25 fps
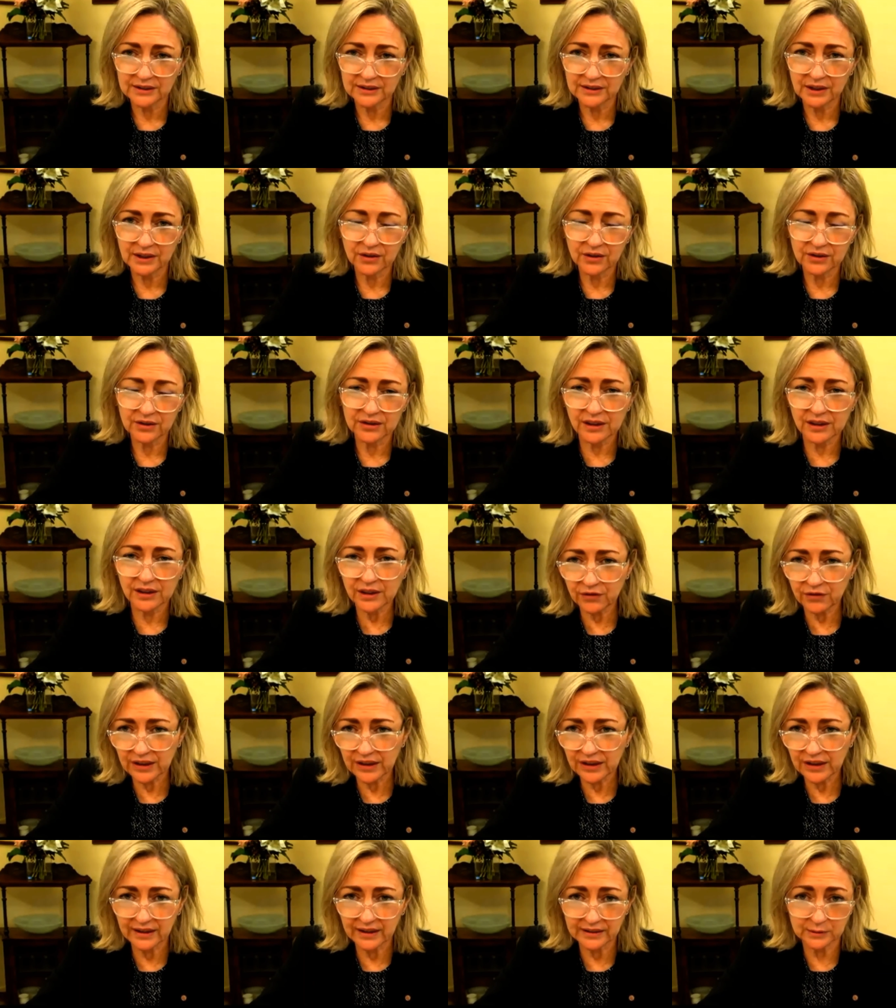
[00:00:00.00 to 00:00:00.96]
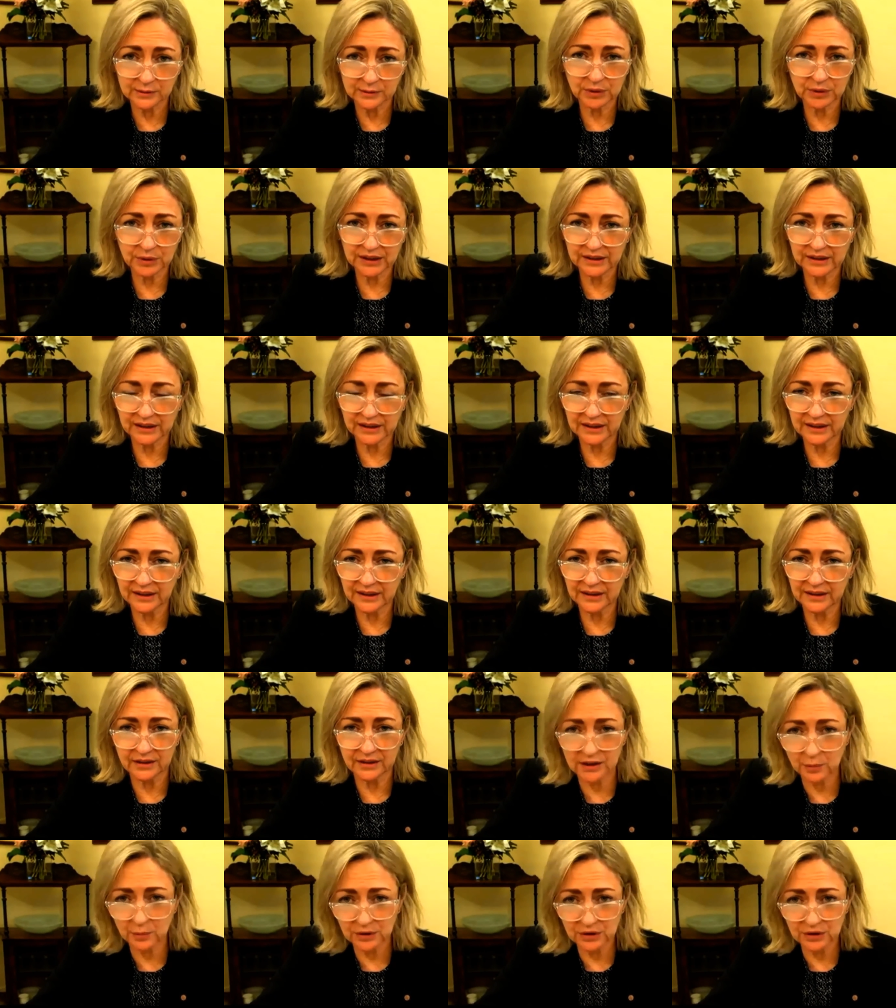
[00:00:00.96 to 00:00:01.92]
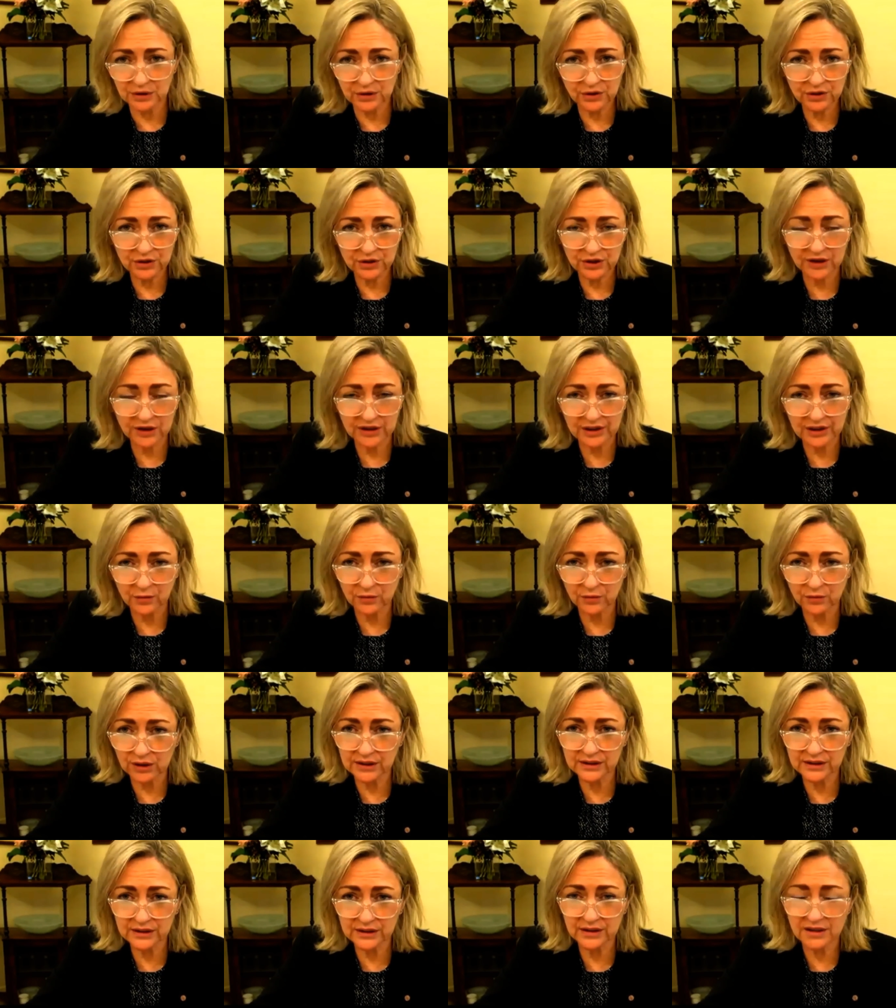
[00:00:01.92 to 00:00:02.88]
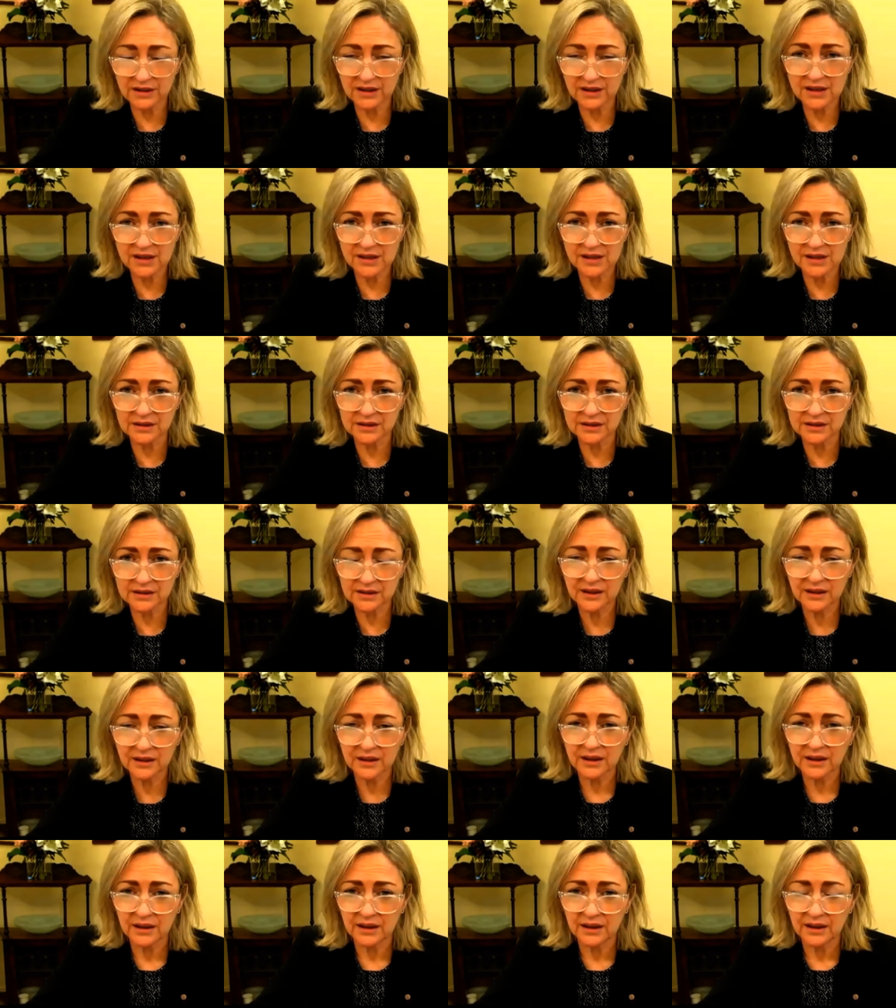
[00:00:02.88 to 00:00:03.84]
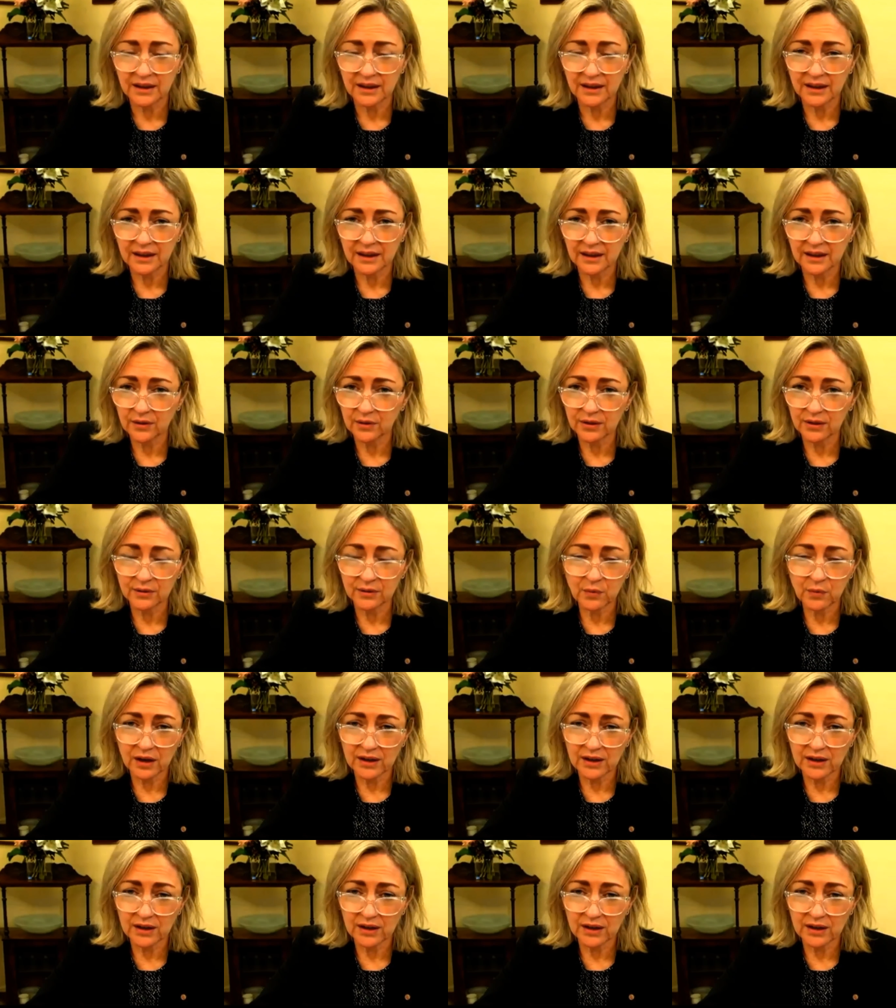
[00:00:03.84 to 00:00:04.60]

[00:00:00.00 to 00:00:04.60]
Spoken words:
So that if there has been any diminution in recent years, I